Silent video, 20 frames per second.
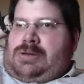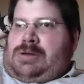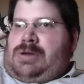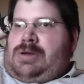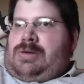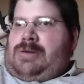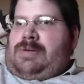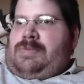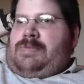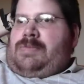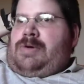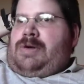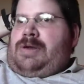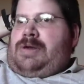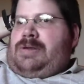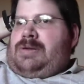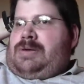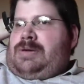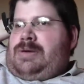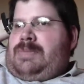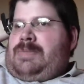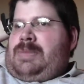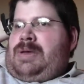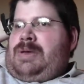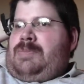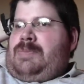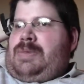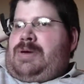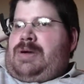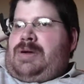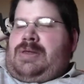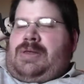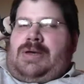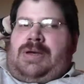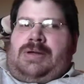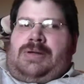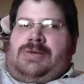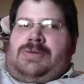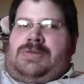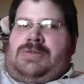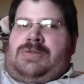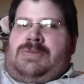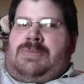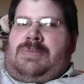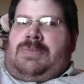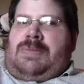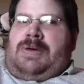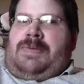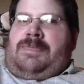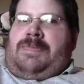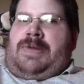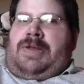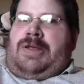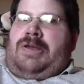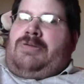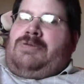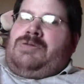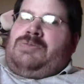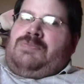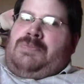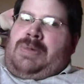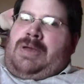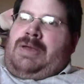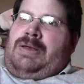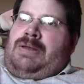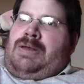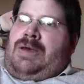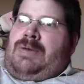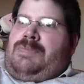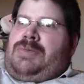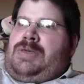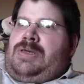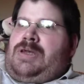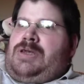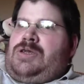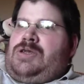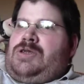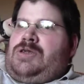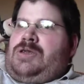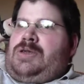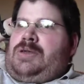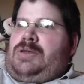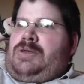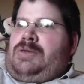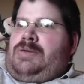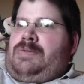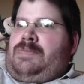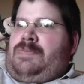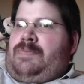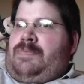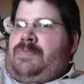Alright, what I mean by that is some of my videos may not be HD.